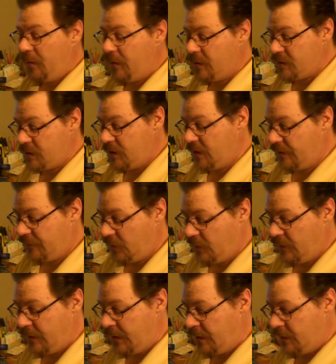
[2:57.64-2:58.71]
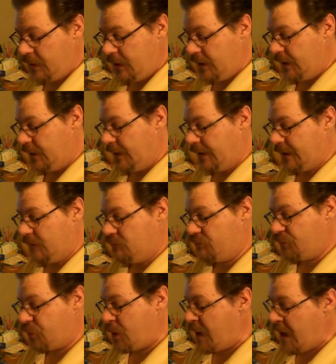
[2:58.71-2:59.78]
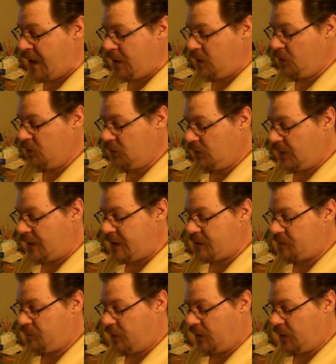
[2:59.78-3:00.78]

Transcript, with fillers: and there's enough on there to get like a brand new Les